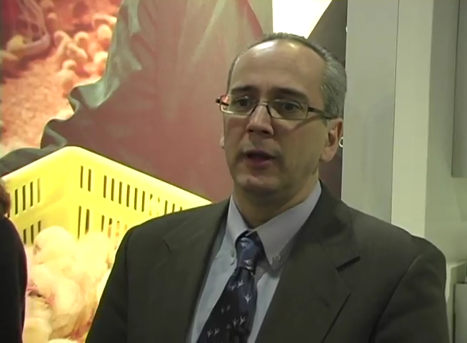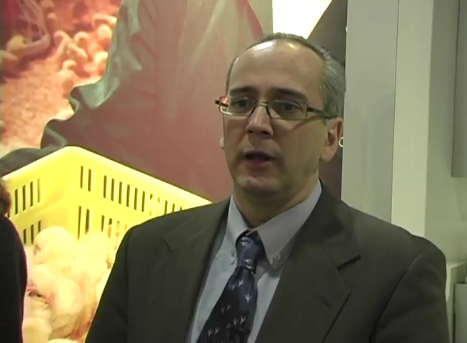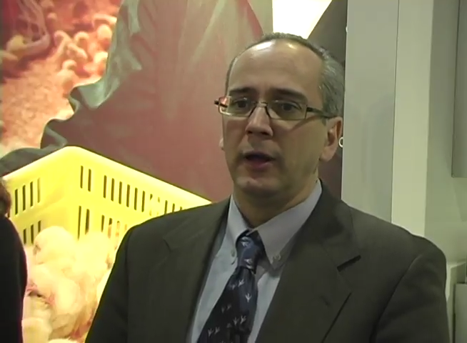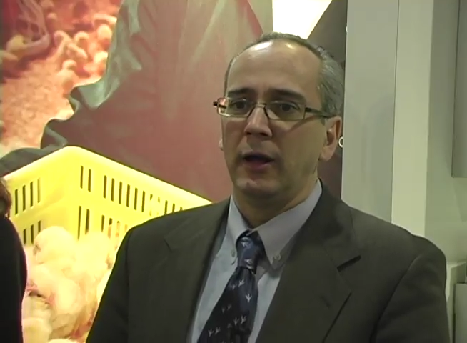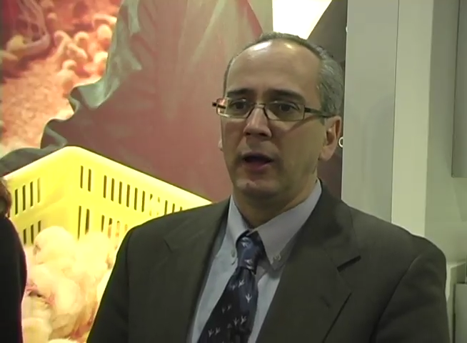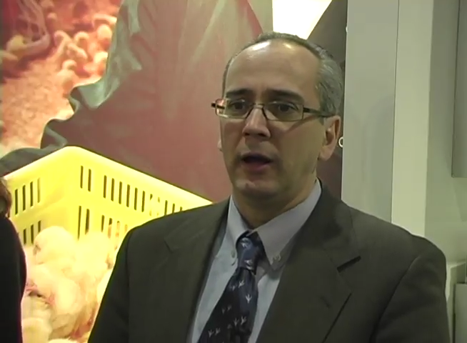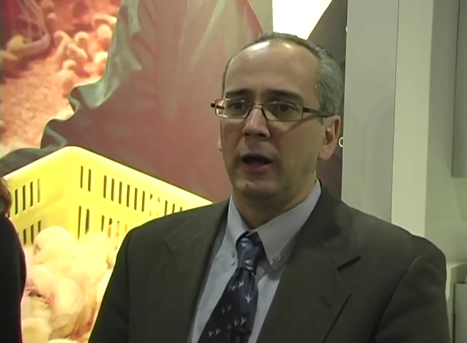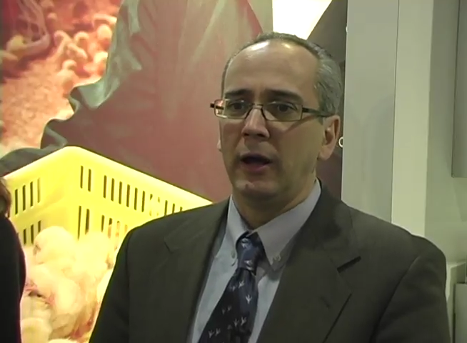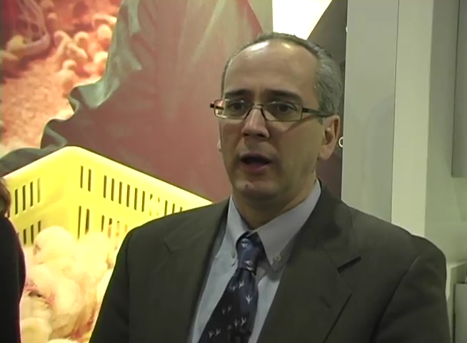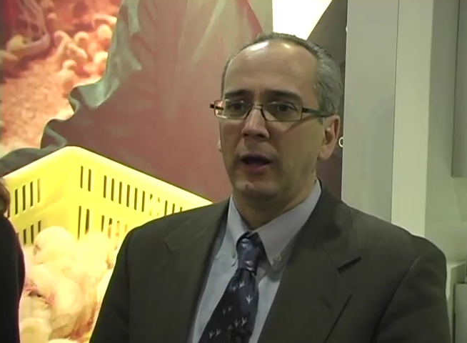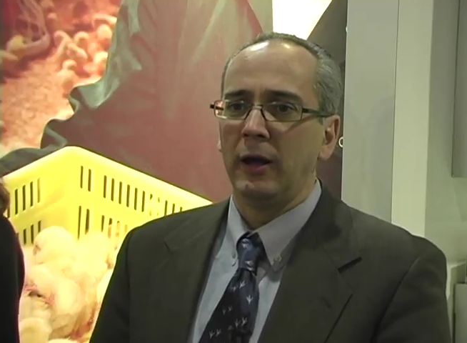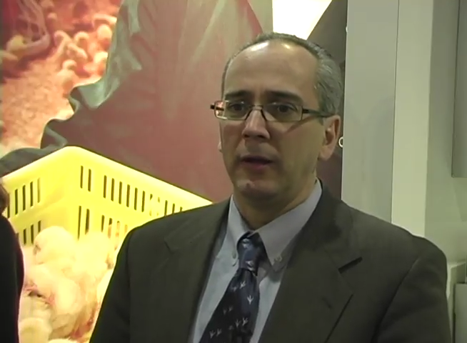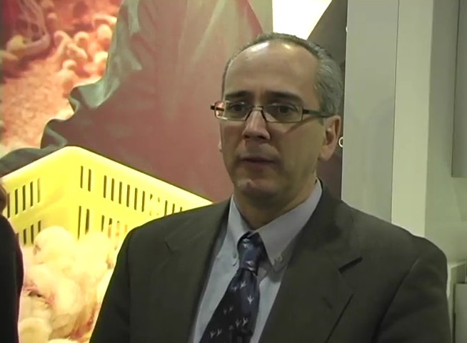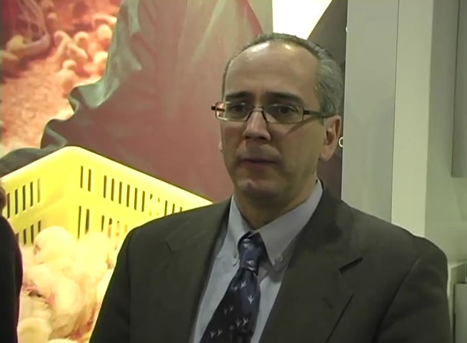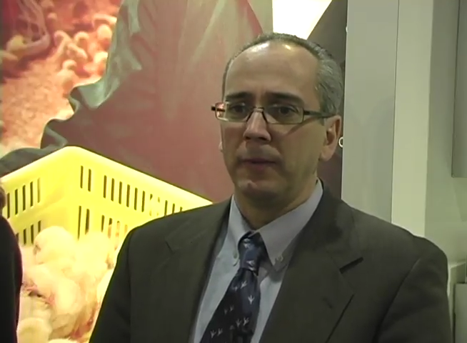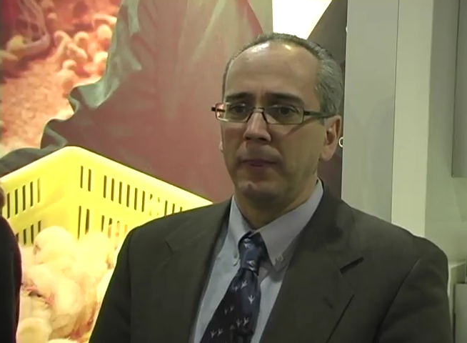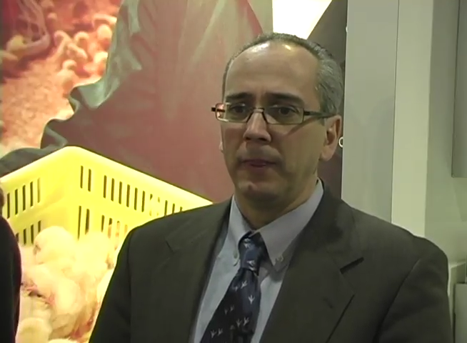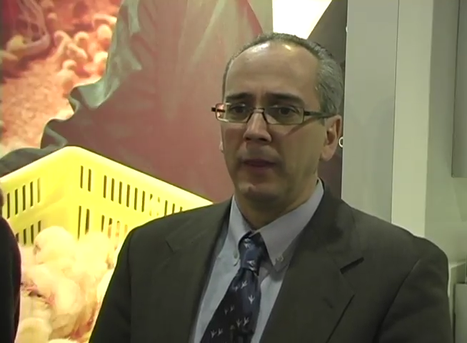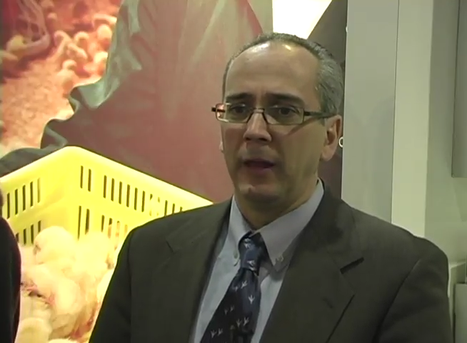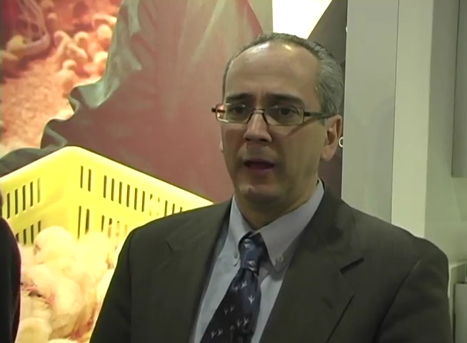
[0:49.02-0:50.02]
uh,
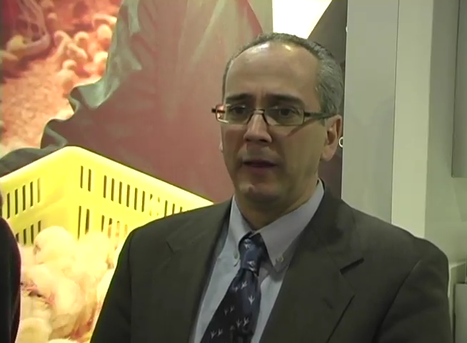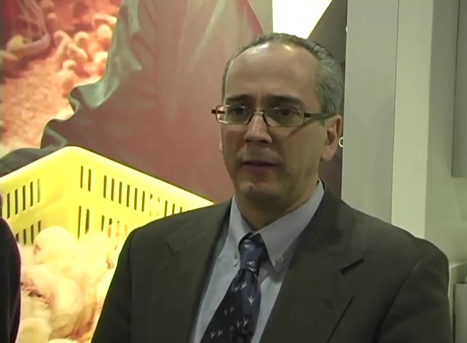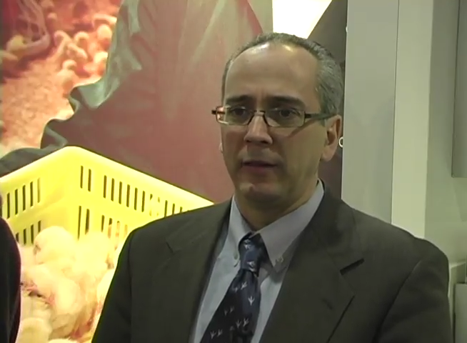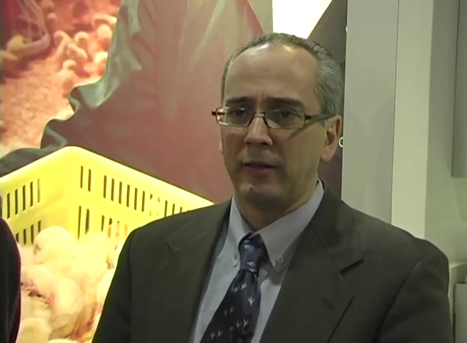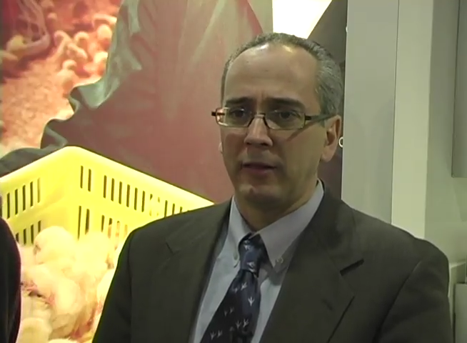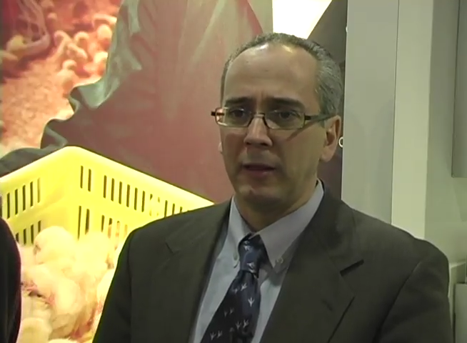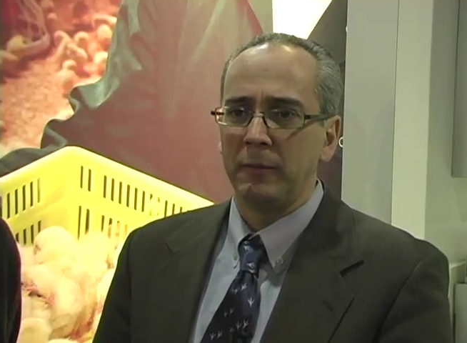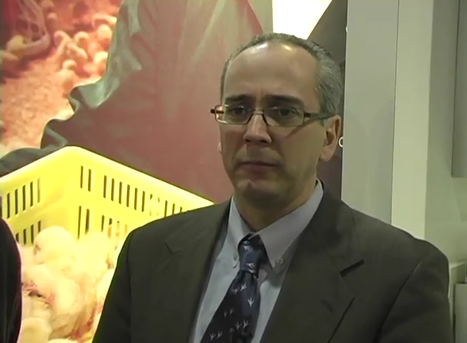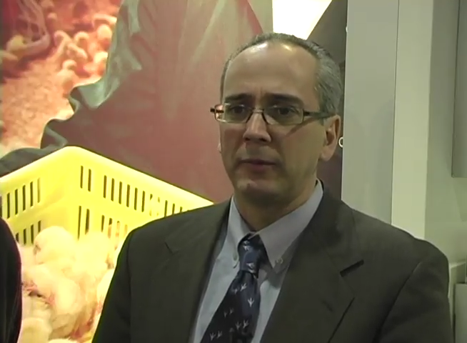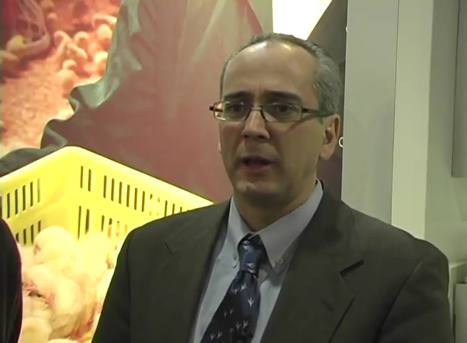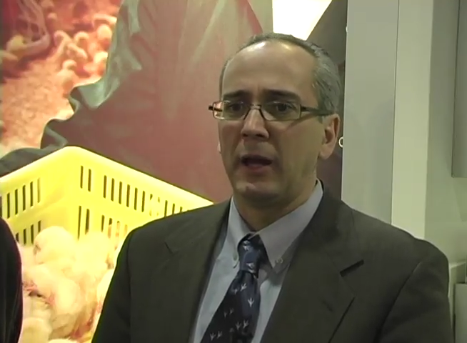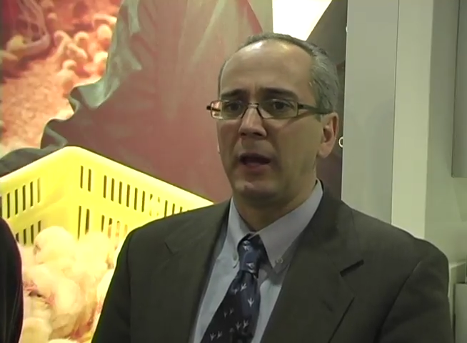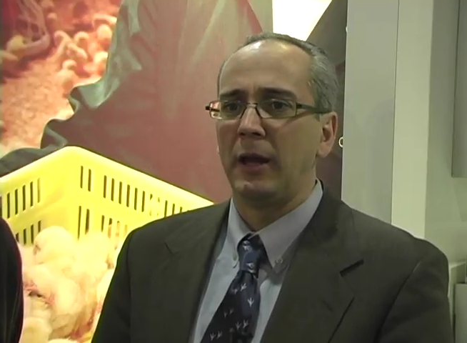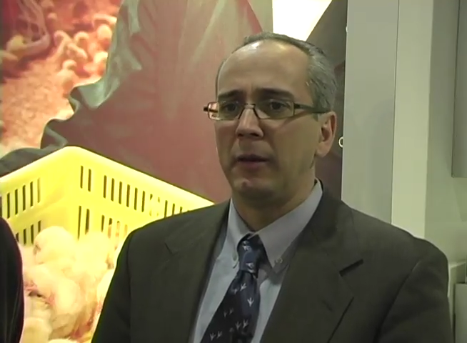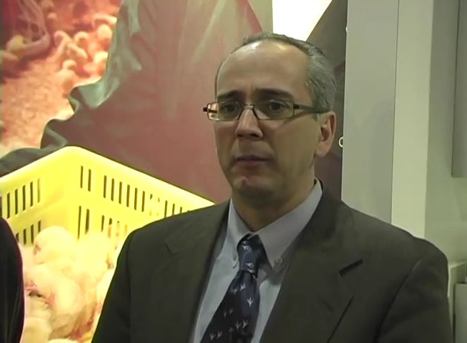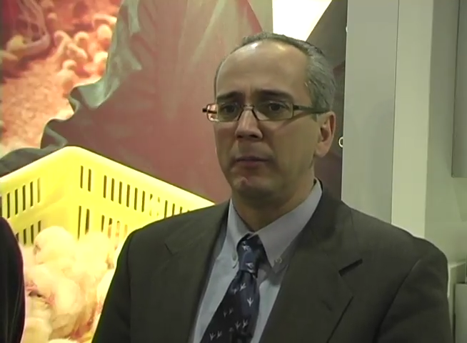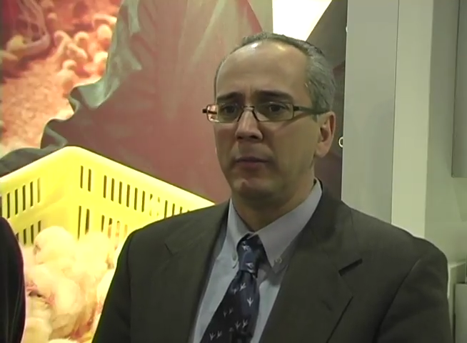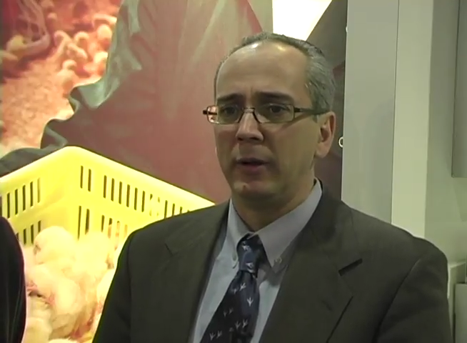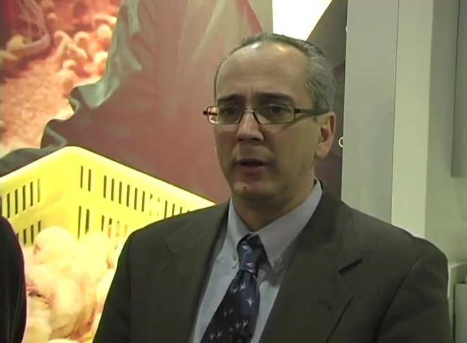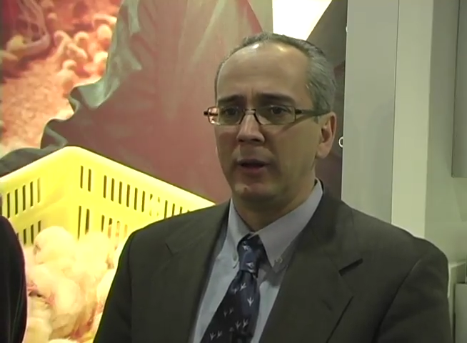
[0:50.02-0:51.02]
at the same
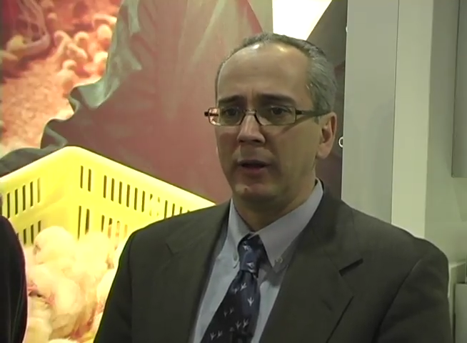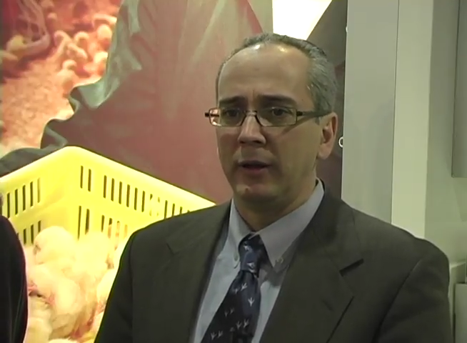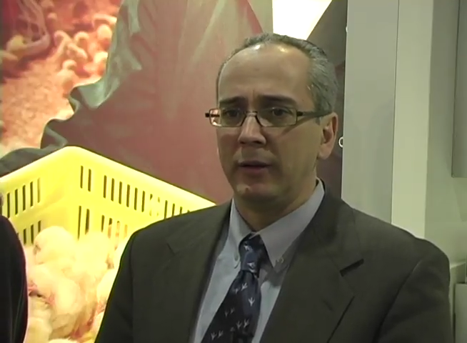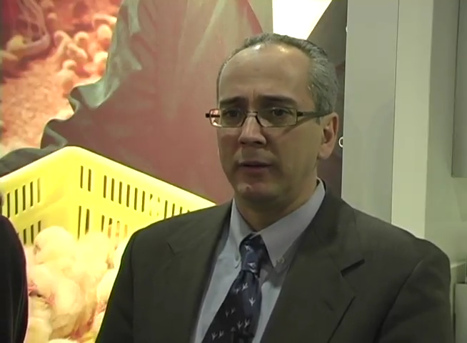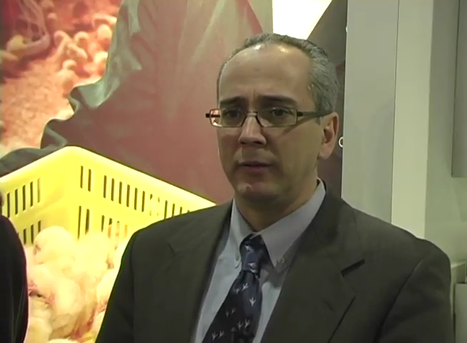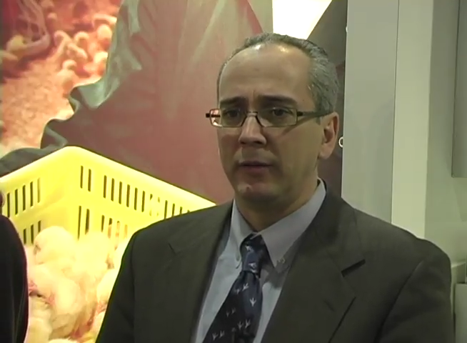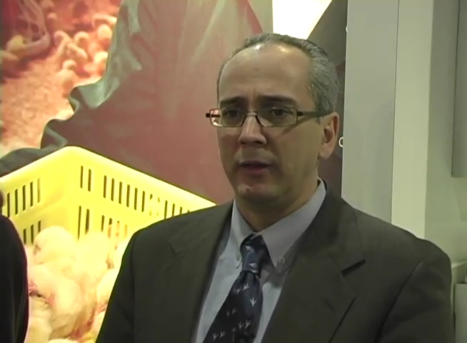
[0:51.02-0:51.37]
time, uh,